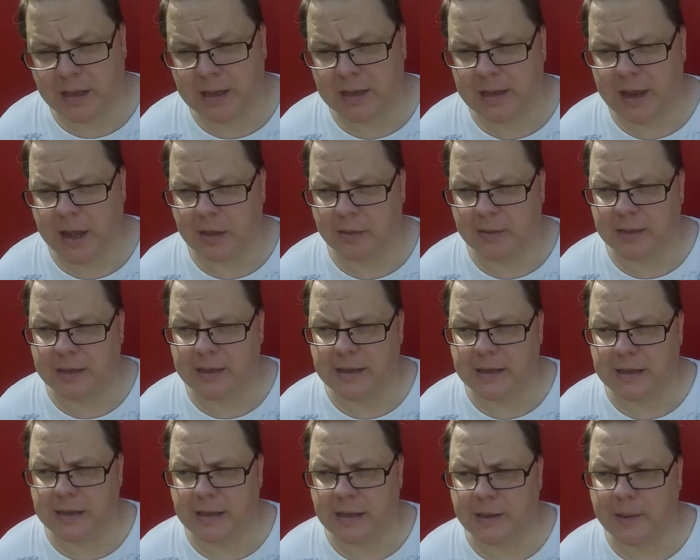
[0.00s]
Now
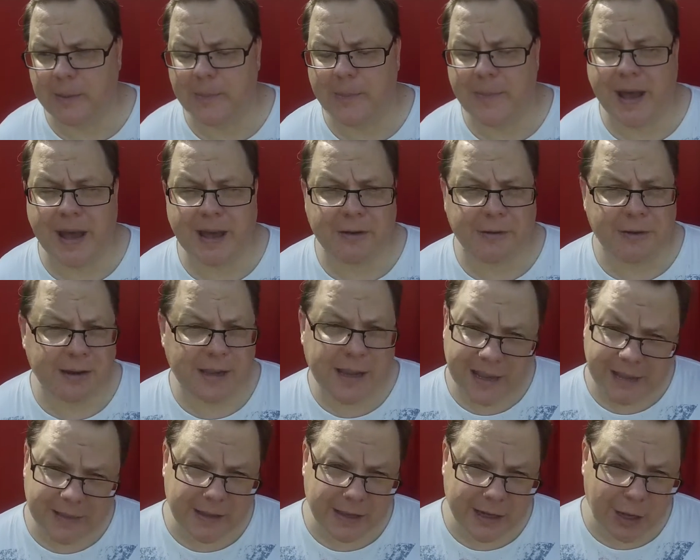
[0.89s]
the battery
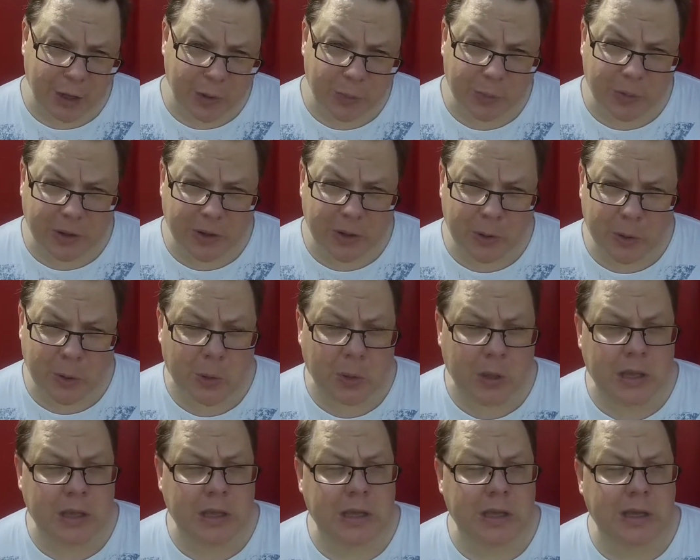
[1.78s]
in the GoPro,
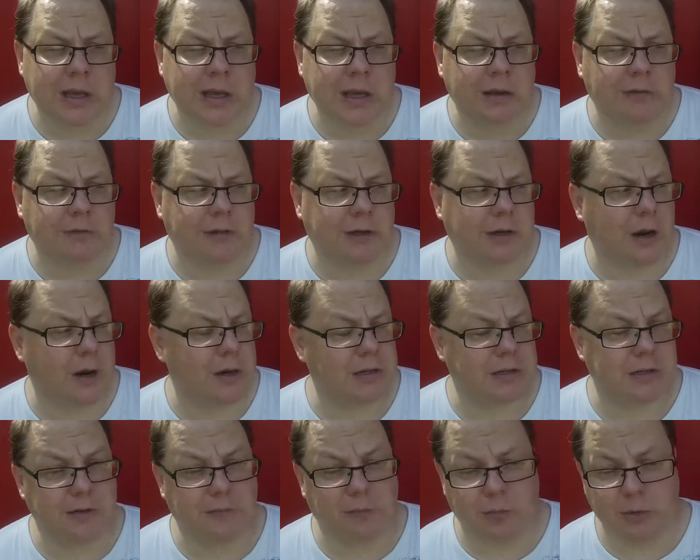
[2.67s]

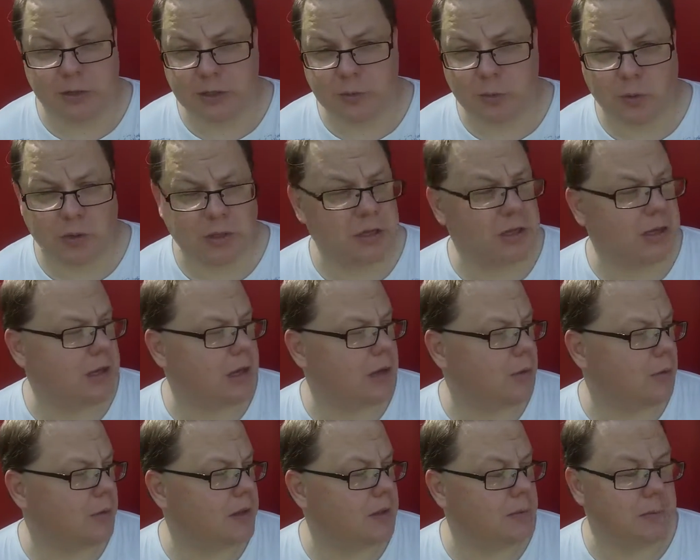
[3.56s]
regardless of which one you
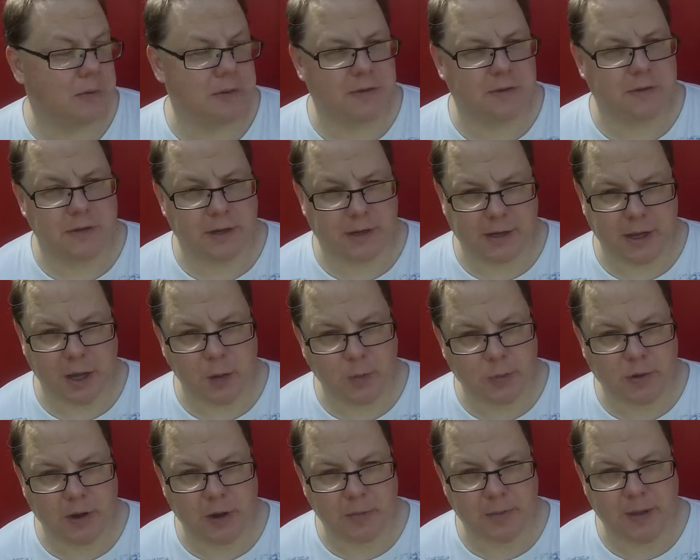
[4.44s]
go with, whether it's a
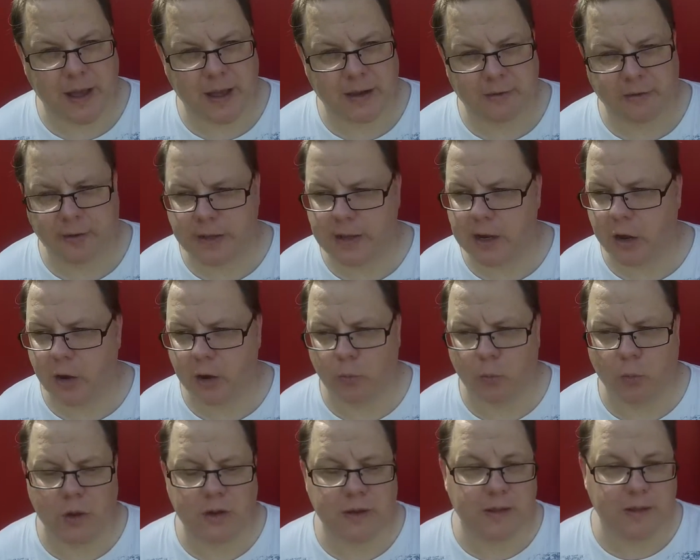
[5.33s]
GoPro battery or
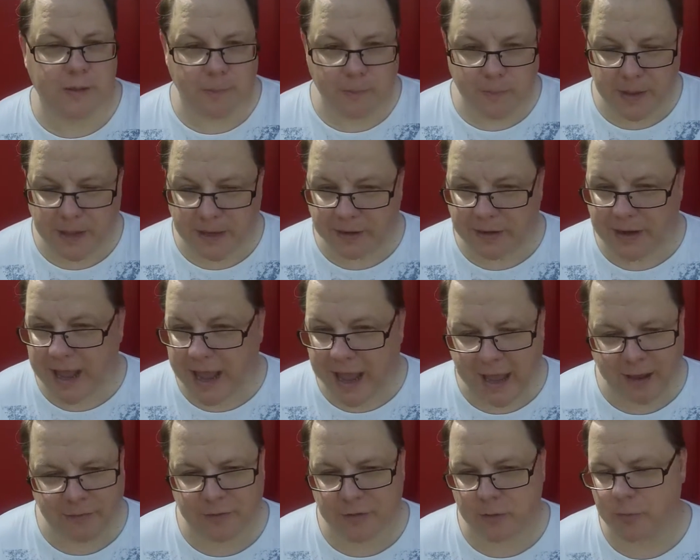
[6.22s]
one of the many
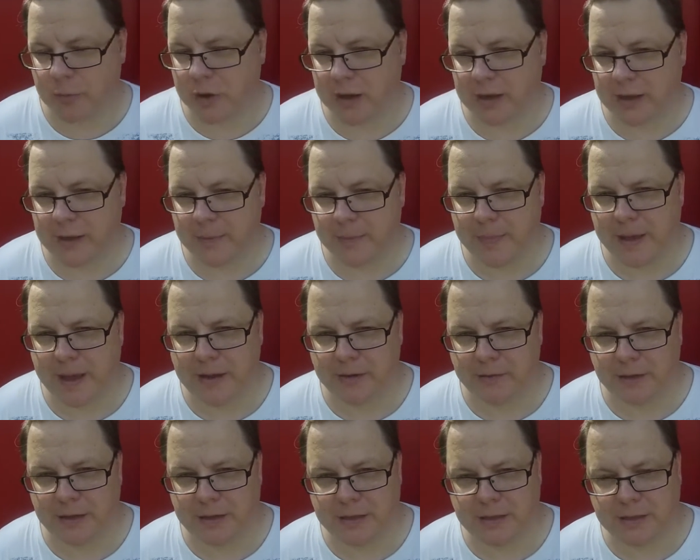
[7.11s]
aftermarket
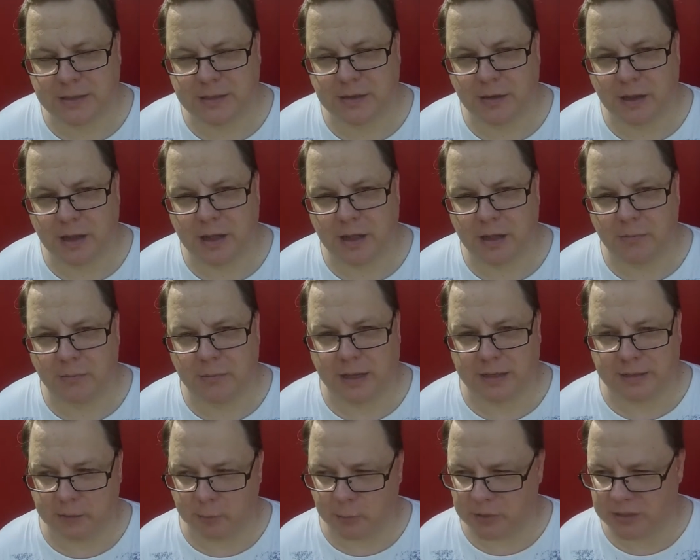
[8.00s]
batteries,
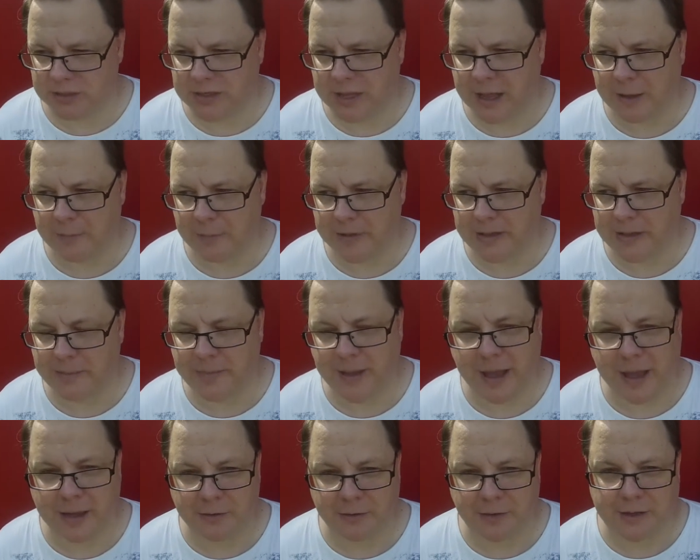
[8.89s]
like the Wasabi
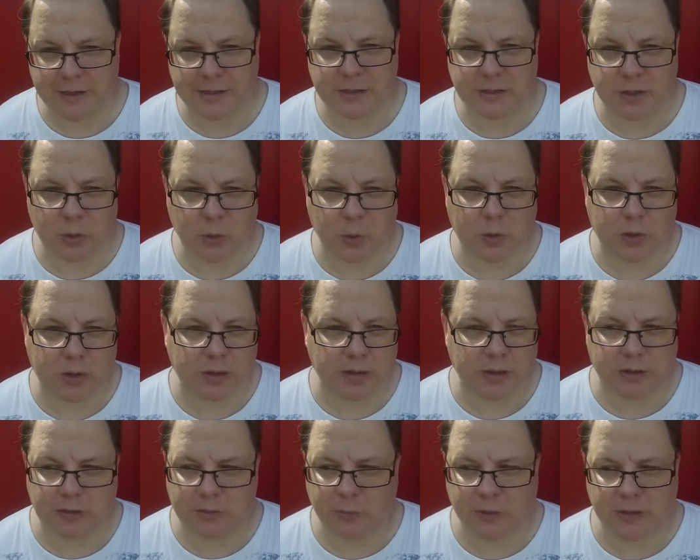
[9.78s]
batteries
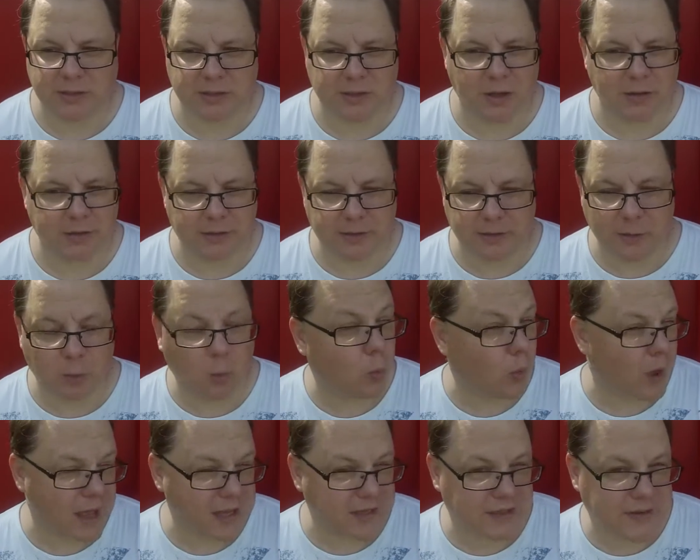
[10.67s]
or what's called the
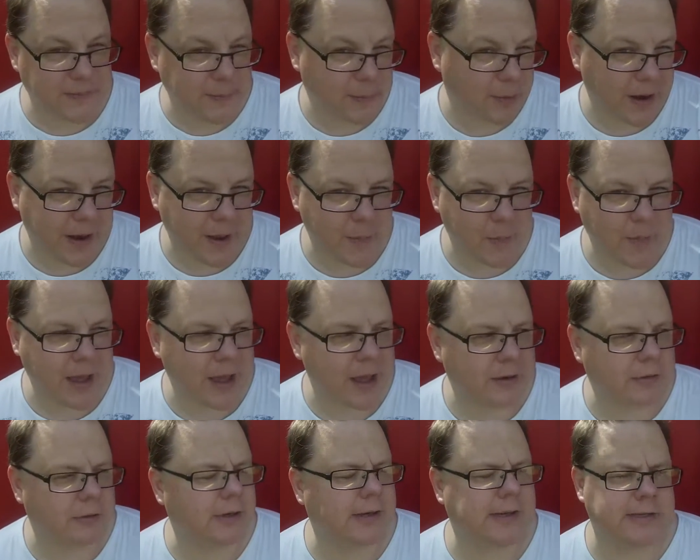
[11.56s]
Watson brand
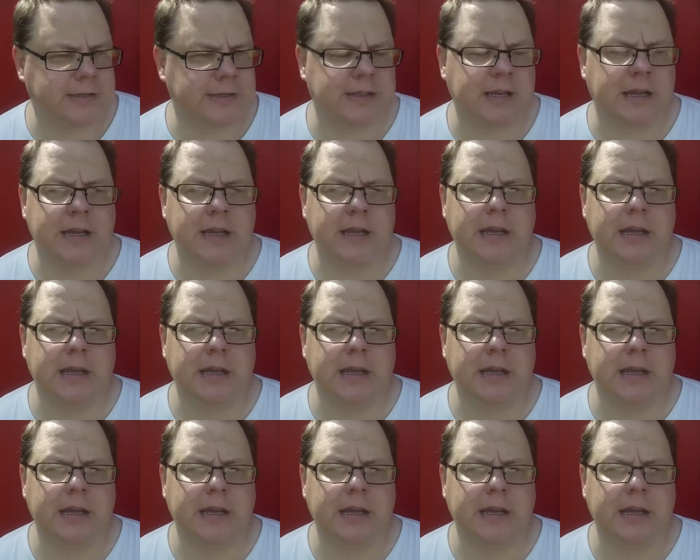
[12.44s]
batteries,